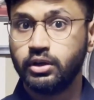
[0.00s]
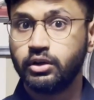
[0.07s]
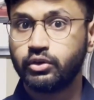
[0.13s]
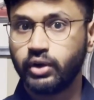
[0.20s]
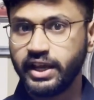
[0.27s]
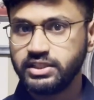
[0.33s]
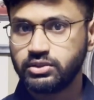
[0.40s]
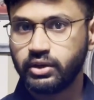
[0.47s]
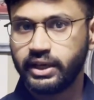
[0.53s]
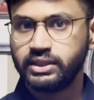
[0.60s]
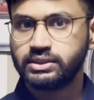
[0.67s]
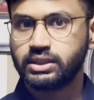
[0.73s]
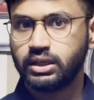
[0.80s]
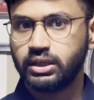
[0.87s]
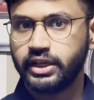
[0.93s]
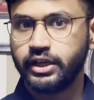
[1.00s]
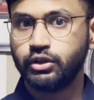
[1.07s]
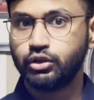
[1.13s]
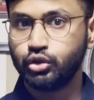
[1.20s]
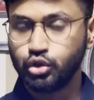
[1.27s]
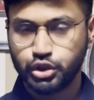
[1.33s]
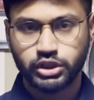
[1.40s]
Rice grains contain
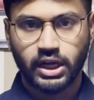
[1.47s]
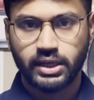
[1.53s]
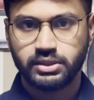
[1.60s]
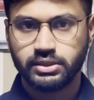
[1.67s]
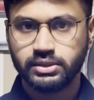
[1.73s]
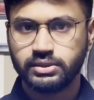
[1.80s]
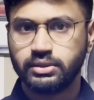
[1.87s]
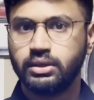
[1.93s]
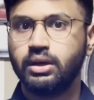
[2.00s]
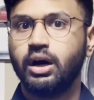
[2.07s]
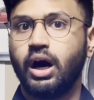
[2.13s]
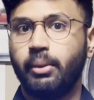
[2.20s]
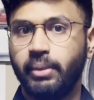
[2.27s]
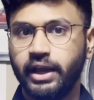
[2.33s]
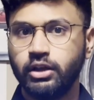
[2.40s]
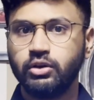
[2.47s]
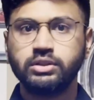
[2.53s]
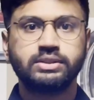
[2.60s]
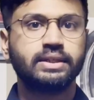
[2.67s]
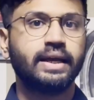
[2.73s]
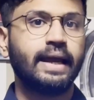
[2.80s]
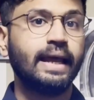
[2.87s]
two starches,
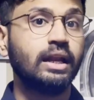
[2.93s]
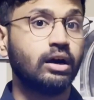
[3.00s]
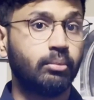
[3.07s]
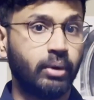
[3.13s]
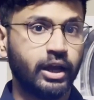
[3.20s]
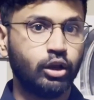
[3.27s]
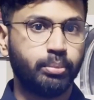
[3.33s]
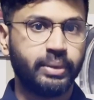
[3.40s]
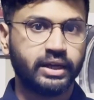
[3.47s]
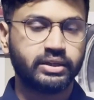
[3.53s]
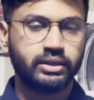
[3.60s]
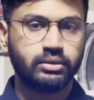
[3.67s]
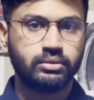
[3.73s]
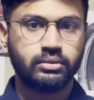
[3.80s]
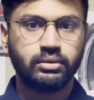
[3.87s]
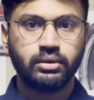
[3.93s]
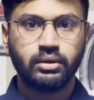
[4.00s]
amylose and amylopectin.